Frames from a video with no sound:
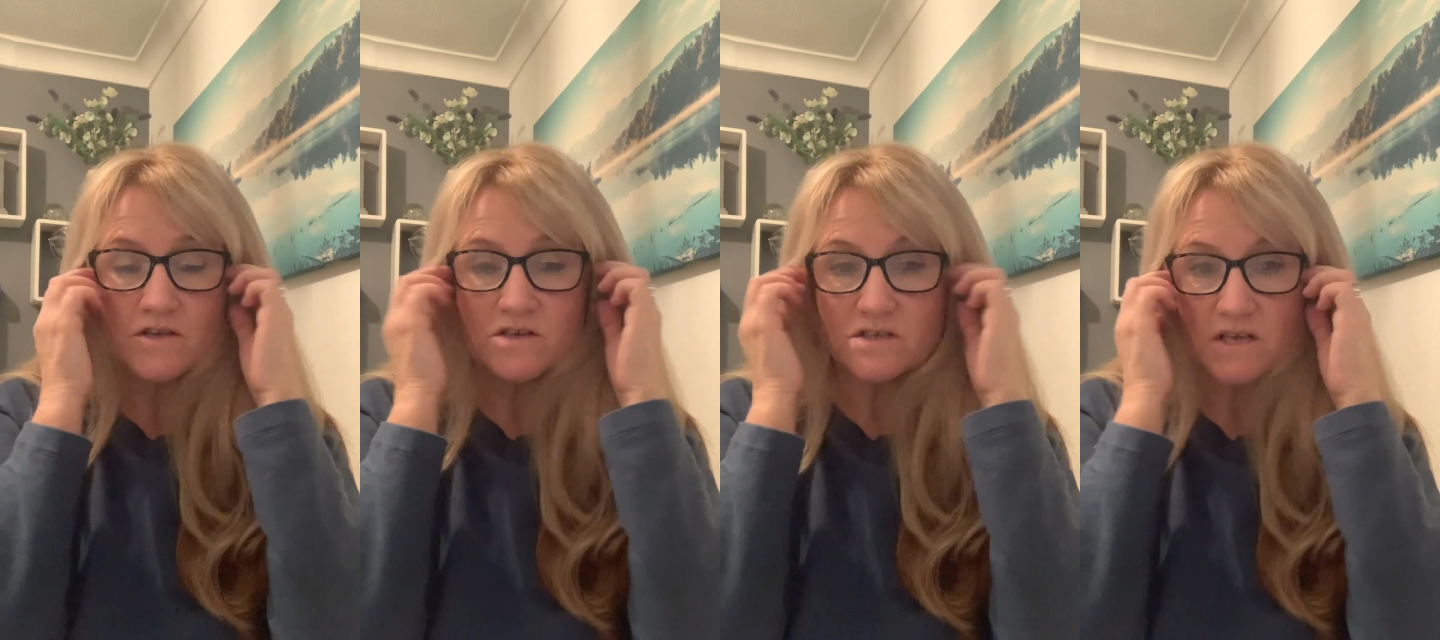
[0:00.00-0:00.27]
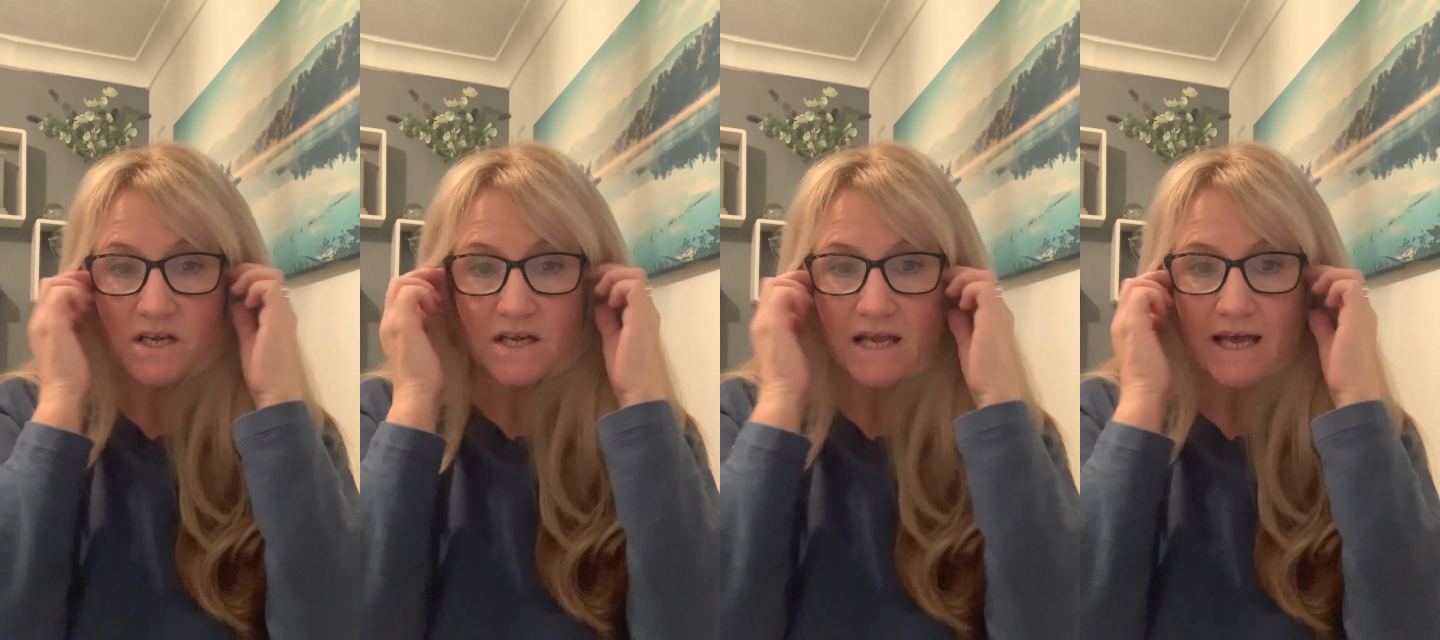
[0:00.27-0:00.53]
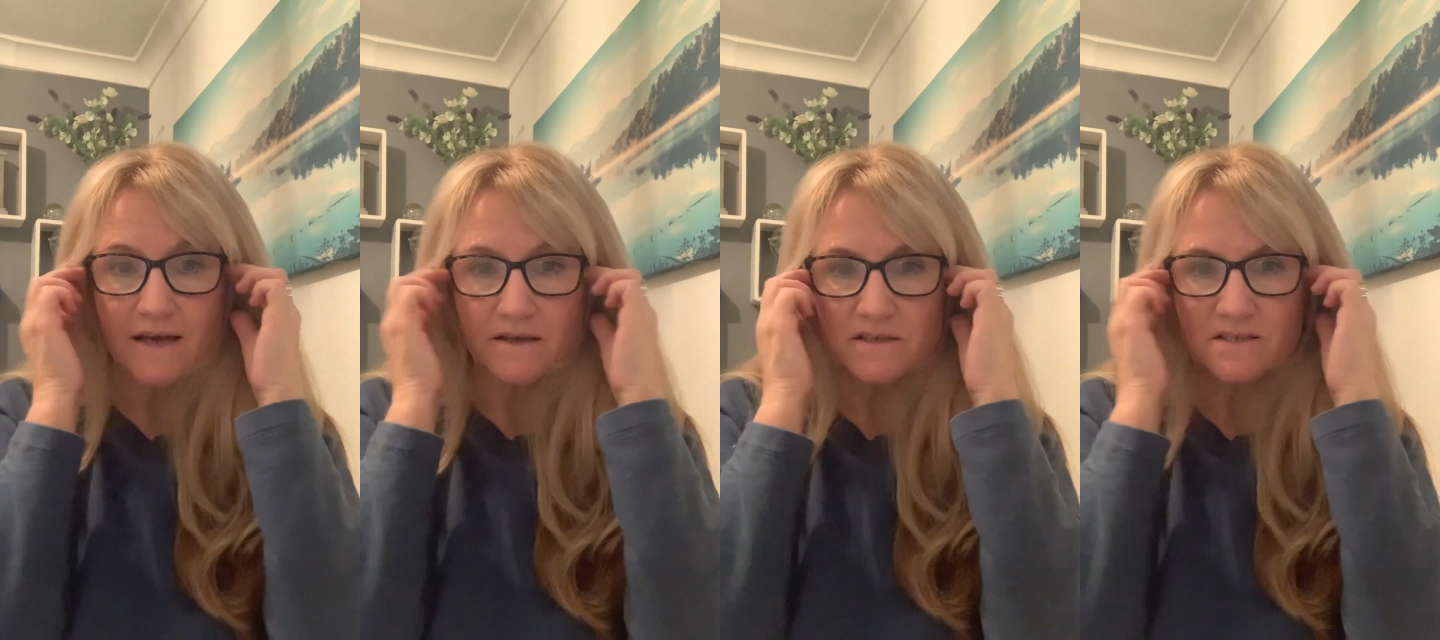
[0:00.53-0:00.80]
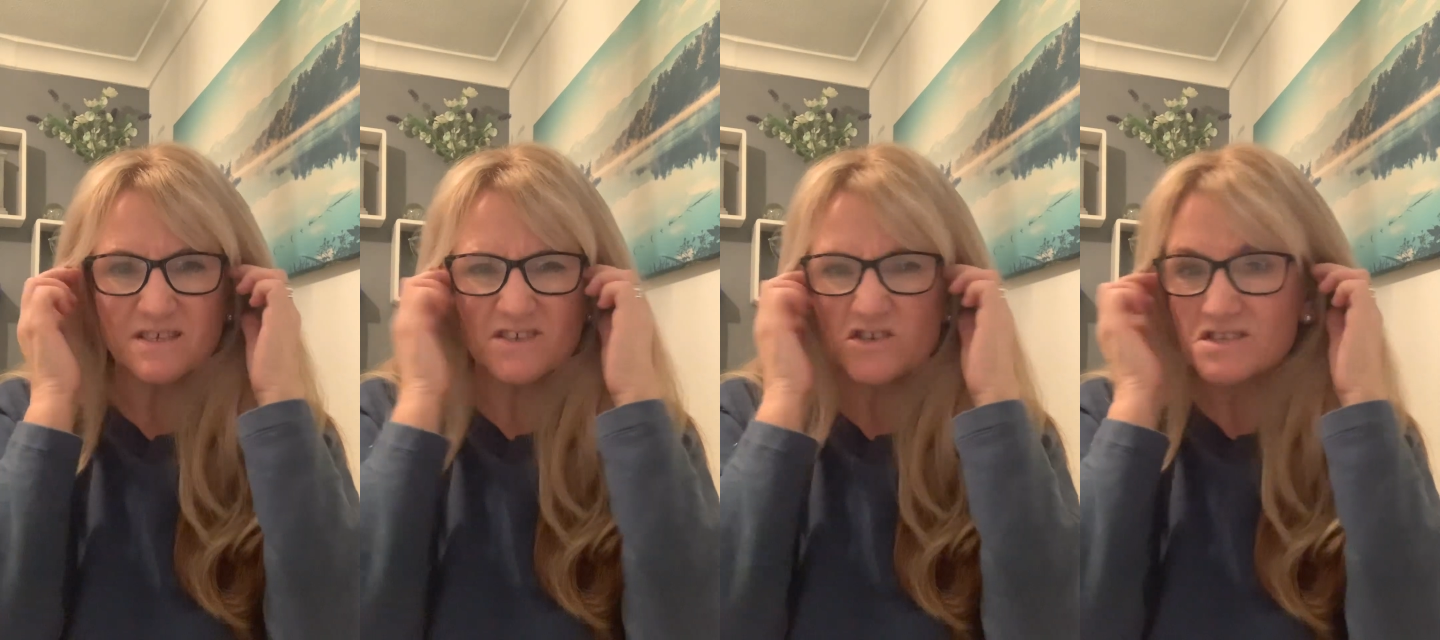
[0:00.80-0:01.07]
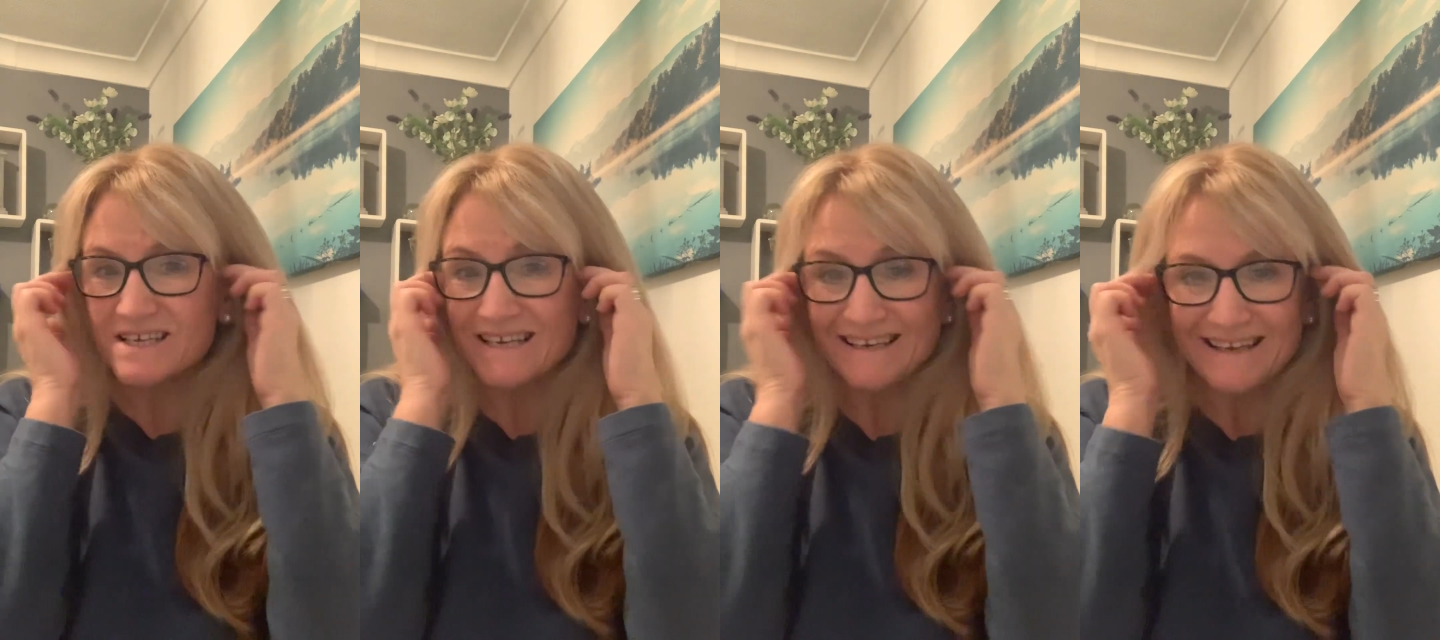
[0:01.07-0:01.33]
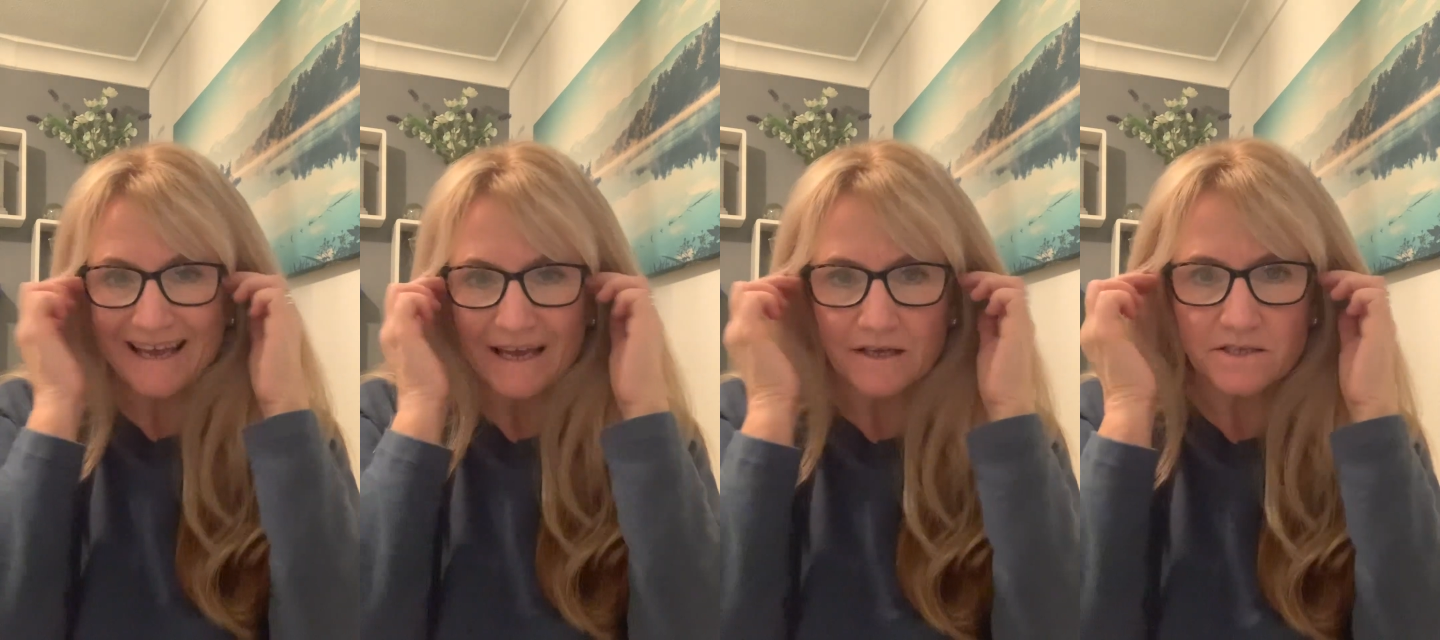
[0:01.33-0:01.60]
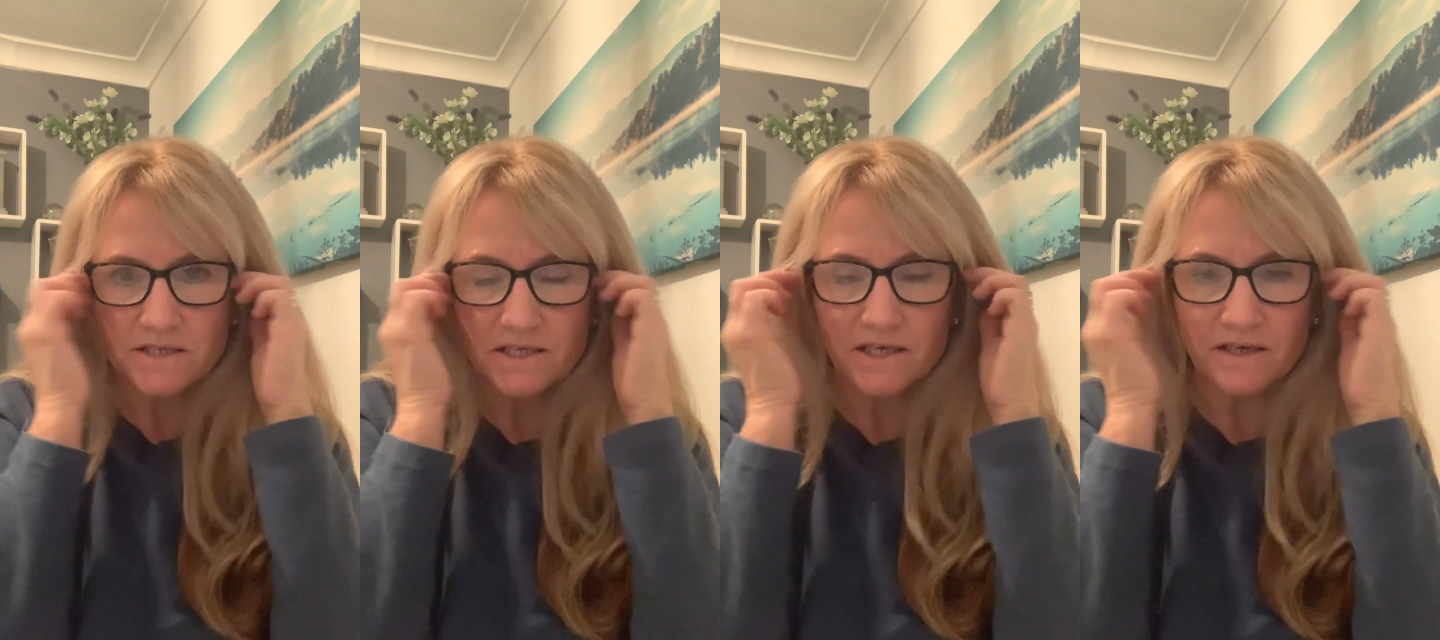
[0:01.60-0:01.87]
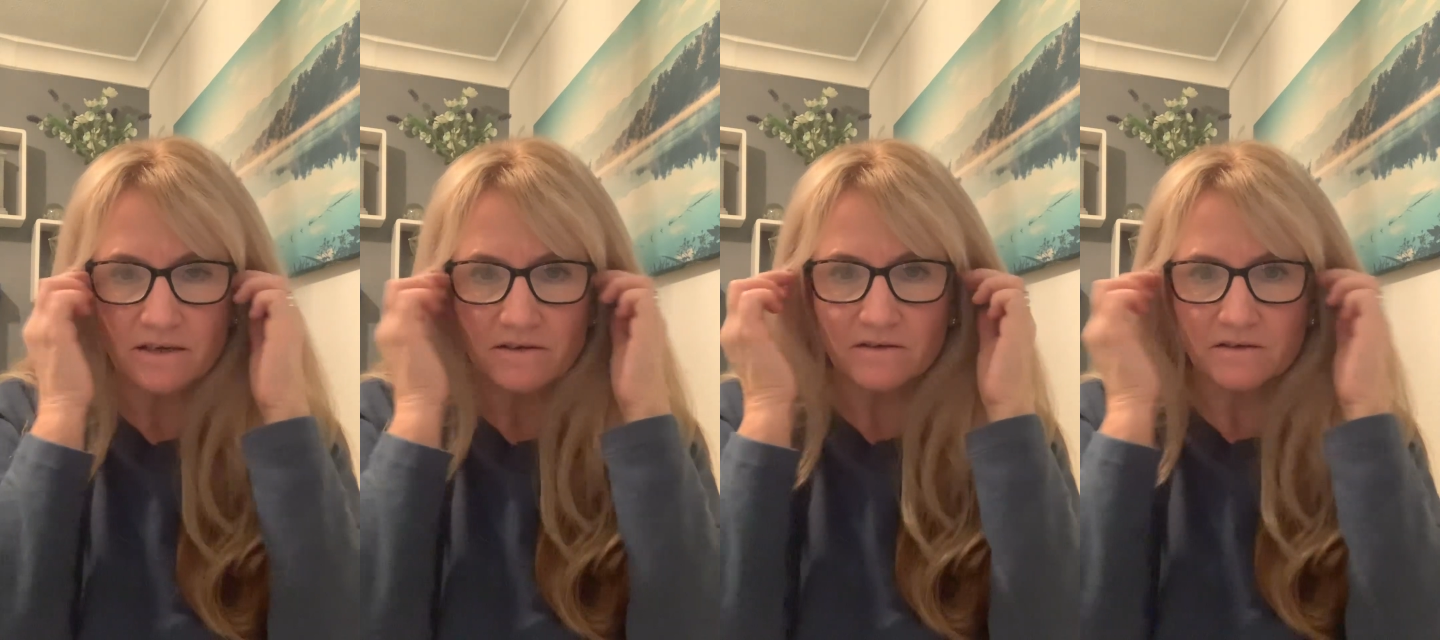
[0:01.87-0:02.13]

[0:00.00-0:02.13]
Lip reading: just connect. It's just connecting